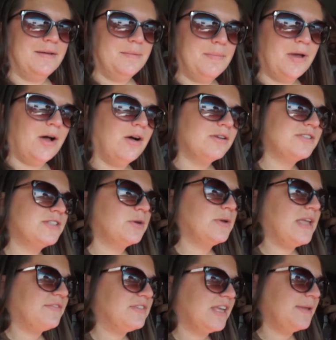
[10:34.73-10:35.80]
But also,
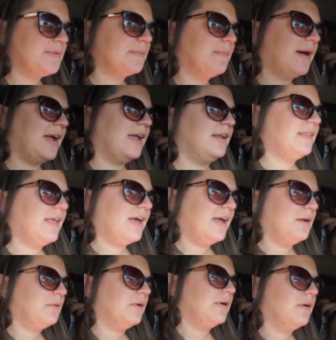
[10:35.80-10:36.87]
you have to keep in mind
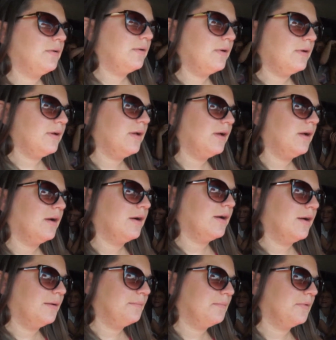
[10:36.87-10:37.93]
that
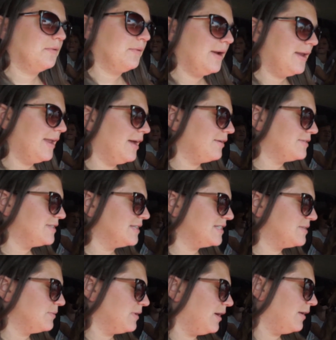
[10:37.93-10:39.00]
right now, since we're not